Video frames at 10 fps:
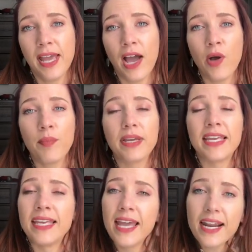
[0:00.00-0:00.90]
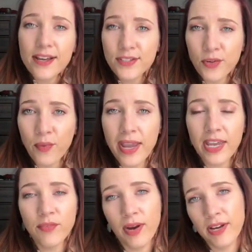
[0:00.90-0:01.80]
help get us awake
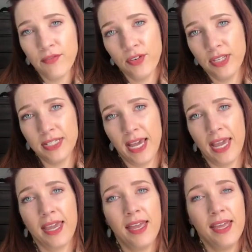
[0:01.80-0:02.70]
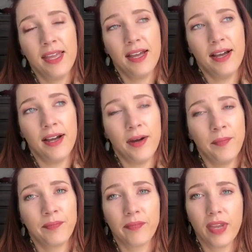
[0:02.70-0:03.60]
and ready for the day.
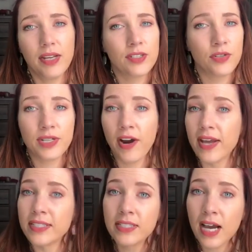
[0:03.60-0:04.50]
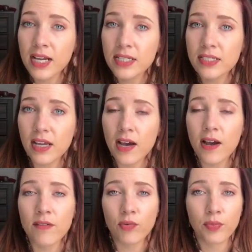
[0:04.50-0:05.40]
doTERRA has tons
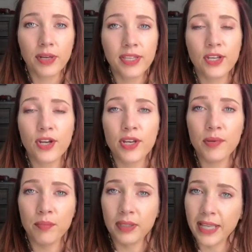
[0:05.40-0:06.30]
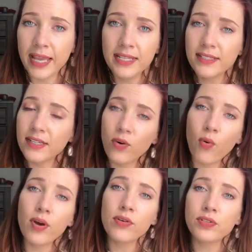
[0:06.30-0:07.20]
of really good blends and
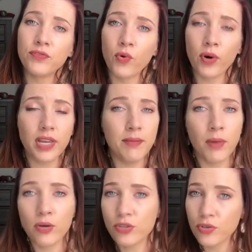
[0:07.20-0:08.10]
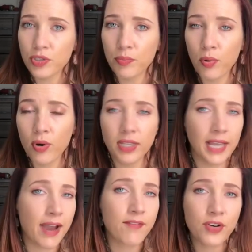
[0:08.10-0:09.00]
oils for emotional support.
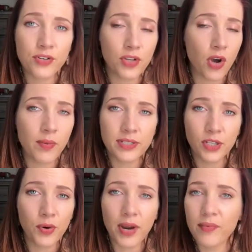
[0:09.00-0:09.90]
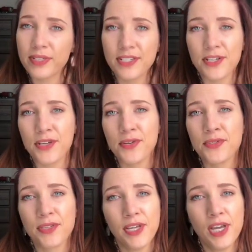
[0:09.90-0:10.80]
Lavender is always a great one to
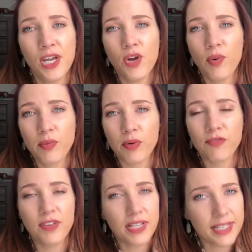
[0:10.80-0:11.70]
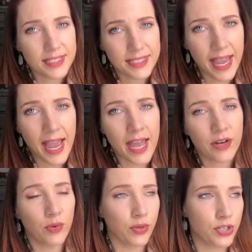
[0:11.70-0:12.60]
use when we're feeling
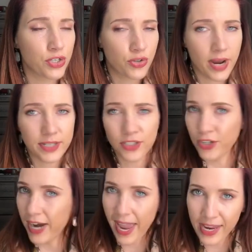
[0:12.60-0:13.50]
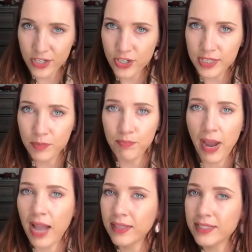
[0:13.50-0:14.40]
sad or stressed or anxious.
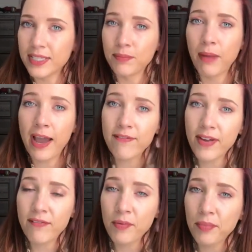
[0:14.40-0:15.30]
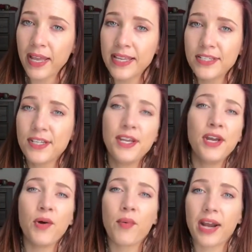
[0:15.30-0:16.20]
Balance is my favorite blend
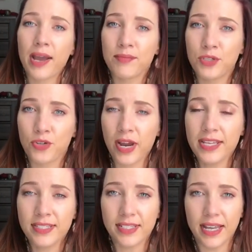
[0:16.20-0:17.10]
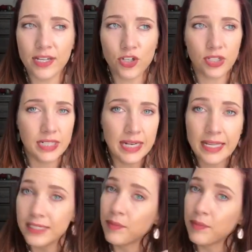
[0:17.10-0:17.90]
when I'm stressed and just need